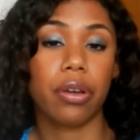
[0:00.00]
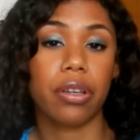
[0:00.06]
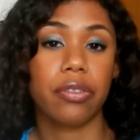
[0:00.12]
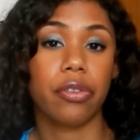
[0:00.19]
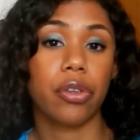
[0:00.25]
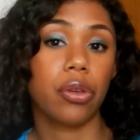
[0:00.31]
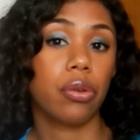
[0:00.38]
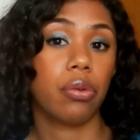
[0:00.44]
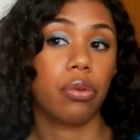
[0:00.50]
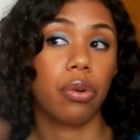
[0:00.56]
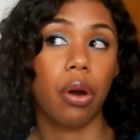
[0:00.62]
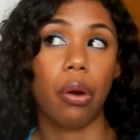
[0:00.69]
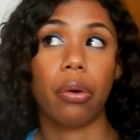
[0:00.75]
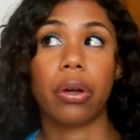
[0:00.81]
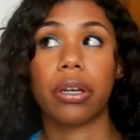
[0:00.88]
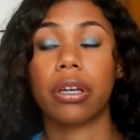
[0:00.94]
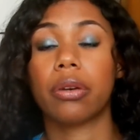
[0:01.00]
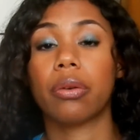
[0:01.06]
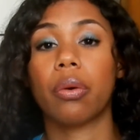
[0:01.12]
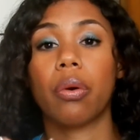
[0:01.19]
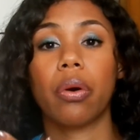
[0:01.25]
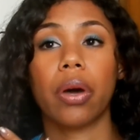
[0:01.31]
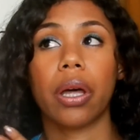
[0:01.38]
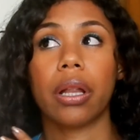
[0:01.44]
works for you. Coconut
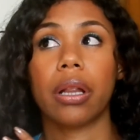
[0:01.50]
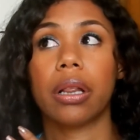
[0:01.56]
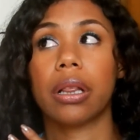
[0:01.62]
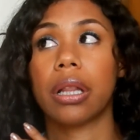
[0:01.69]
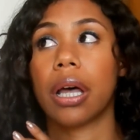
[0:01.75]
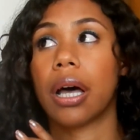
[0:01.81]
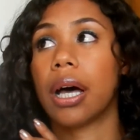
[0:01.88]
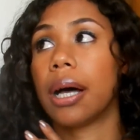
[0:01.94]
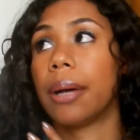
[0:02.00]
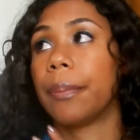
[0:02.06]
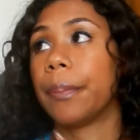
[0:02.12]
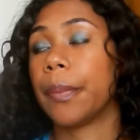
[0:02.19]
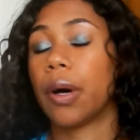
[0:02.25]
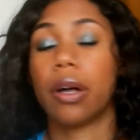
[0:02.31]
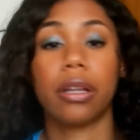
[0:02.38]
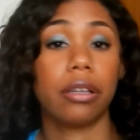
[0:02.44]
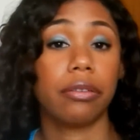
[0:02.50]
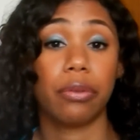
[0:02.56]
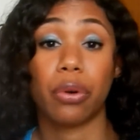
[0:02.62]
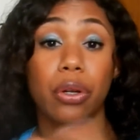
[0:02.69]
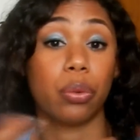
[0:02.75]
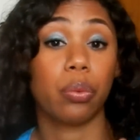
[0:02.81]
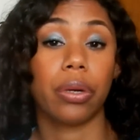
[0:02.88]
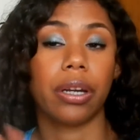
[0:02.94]
oil, olive
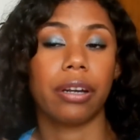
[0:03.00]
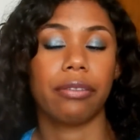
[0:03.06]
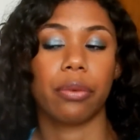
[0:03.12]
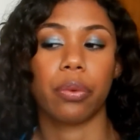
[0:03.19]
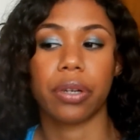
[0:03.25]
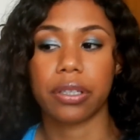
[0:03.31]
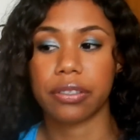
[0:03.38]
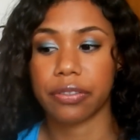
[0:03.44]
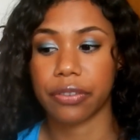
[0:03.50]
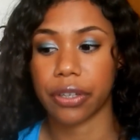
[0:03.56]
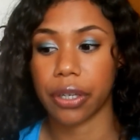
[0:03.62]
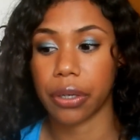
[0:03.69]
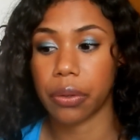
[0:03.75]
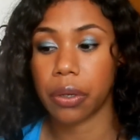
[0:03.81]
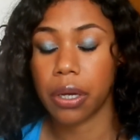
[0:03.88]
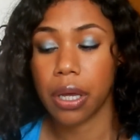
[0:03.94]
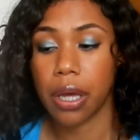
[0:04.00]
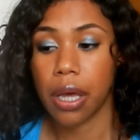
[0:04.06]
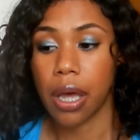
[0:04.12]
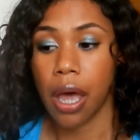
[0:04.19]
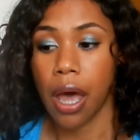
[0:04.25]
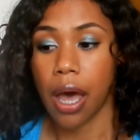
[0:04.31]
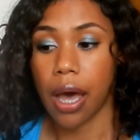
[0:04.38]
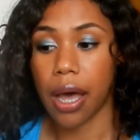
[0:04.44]
oil, whatever works for you.
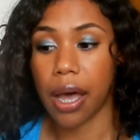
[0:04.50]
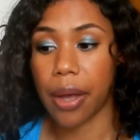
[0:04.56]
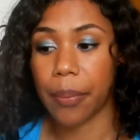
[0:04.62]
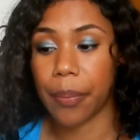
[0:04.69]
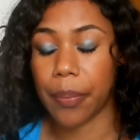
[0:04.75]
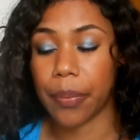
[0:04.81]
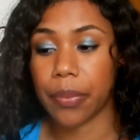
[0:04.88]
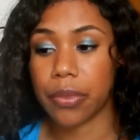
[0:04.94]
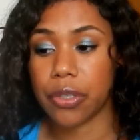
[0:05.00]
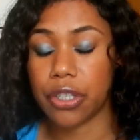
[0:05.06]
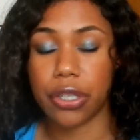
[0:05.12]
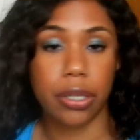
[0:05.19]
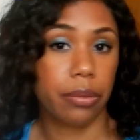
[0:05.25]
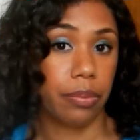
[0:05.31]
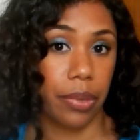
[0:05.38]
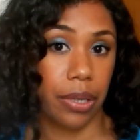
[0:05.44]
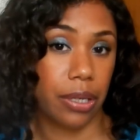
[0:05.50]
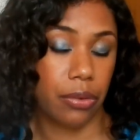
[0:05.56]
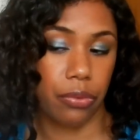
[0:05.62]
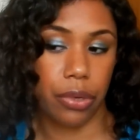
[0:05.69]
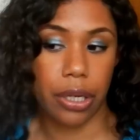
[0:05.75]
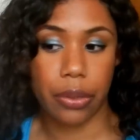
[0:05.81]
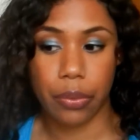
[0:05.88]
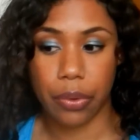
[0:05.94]
Shea butter
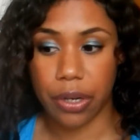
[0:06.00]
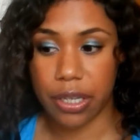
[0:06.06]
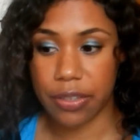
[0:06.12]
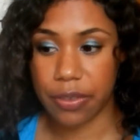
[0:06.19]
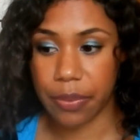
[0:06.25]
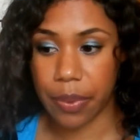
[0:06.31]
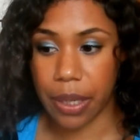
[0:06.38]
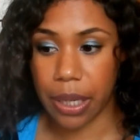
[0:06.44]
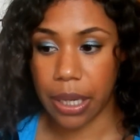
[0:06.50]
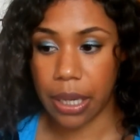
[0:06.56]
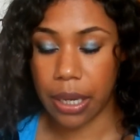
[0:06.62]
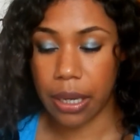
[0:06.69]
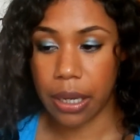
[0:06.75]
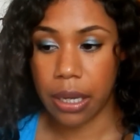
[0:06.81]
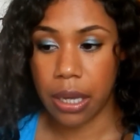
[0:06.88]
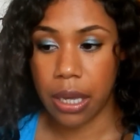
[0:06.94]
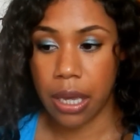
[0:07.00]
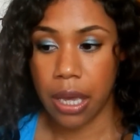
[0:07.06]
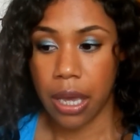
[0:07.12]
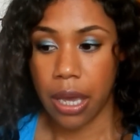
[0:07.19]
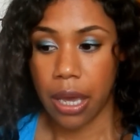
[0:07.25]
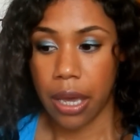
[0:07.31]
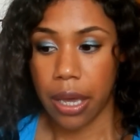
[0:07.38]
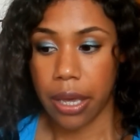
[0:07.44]
really works on my hair.
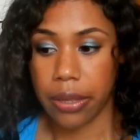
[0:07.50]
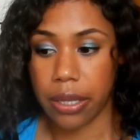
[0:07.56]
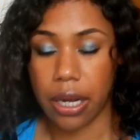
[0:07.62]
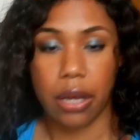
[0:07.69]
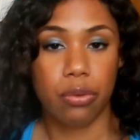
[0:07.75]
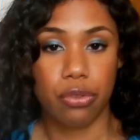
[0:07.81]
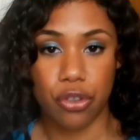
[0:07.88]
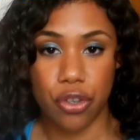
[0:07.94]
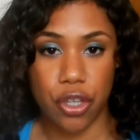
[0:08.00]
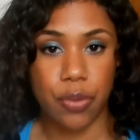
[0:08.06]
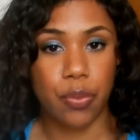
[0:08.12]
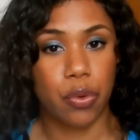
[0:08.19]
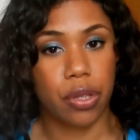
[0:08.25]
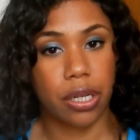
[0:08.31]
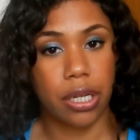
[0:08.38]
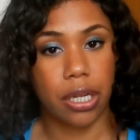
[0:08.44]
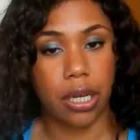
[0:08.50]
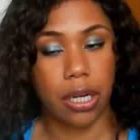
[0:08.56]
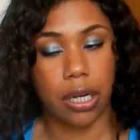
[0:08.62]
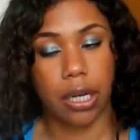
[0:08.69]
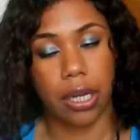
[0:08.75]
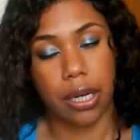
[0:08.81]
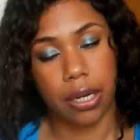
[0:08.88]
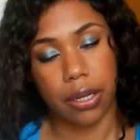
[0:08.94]
And then I will just smooth it down
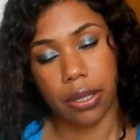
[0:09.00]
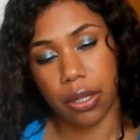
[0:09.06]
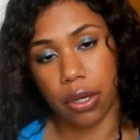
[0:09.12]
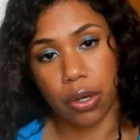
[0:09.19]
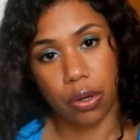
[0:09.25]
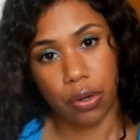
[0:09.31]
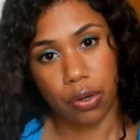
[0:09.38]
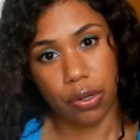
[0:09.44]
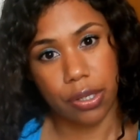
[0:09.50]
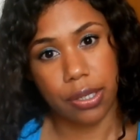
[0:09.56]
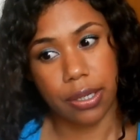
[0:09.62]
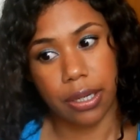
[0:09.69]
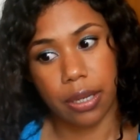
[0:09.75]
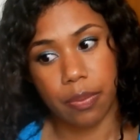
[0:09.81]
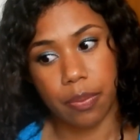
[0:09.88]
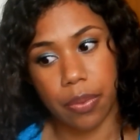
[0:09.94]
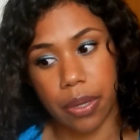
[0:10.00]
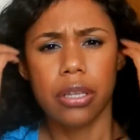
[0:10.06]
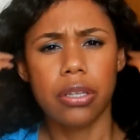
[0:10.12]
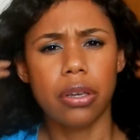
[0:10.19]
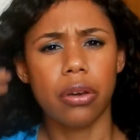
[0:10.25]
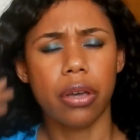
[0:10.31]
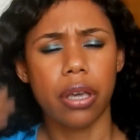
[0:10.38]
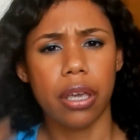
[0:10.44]
at night and then go to sleep.
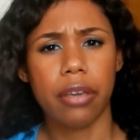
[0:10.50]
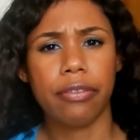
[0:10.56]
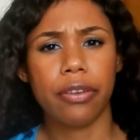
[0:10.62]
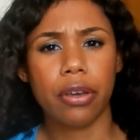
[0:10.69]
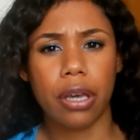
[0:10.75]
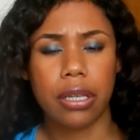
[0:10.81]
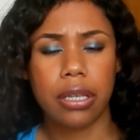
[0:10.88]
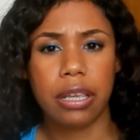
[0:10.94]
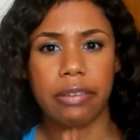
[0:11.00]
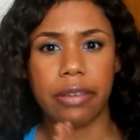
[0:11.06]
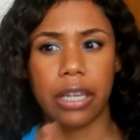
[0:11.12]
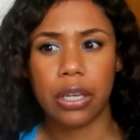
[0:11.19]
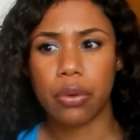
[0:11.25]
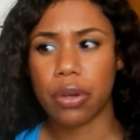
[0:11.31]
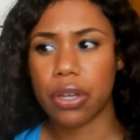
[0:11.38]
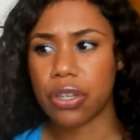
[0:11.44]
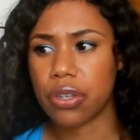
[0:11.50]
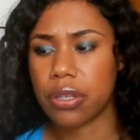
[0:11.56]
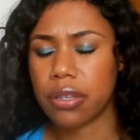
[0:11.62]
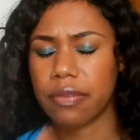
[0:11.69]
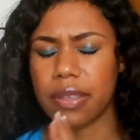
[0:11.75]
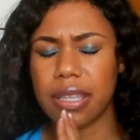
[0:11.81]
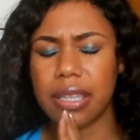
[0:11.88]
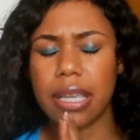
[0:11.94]
So if you guys have any
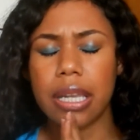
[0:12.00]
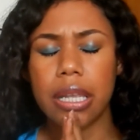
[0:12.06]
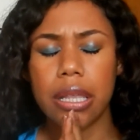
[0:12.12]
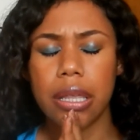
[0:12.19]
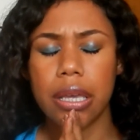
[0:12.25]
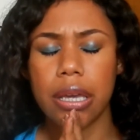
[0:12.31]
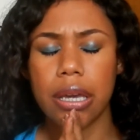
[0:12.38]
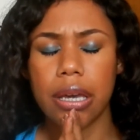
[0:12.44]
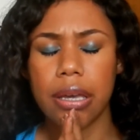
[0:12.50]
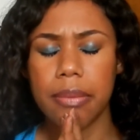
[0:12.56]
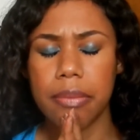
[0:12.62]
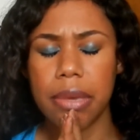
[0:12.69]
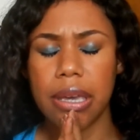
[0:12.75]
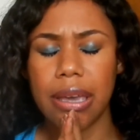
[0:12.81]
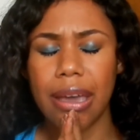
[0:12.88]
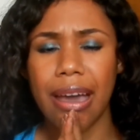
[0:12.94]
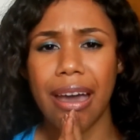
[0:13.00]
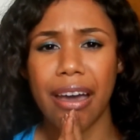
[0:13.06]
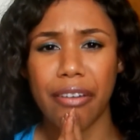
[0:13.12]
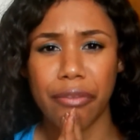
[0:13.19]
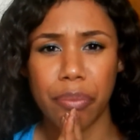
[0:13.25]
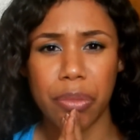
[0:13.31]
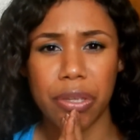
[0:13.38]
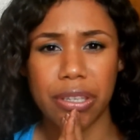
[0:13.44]
questions, if there's anything I may
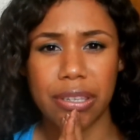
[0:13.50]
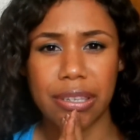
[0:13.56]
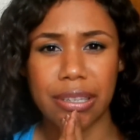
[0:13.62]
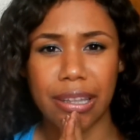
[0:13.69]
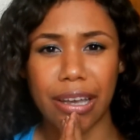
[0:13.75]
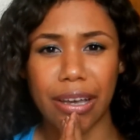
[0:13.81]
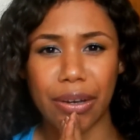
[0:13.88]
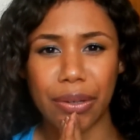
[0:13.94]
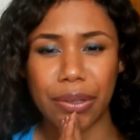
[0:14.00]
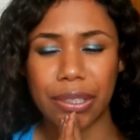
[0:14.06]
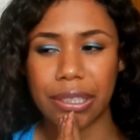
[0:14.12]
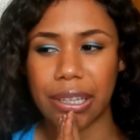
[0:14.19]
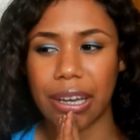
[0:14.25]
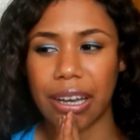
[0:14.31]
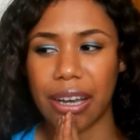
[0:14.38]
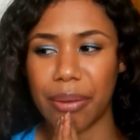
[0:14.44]
have missed out,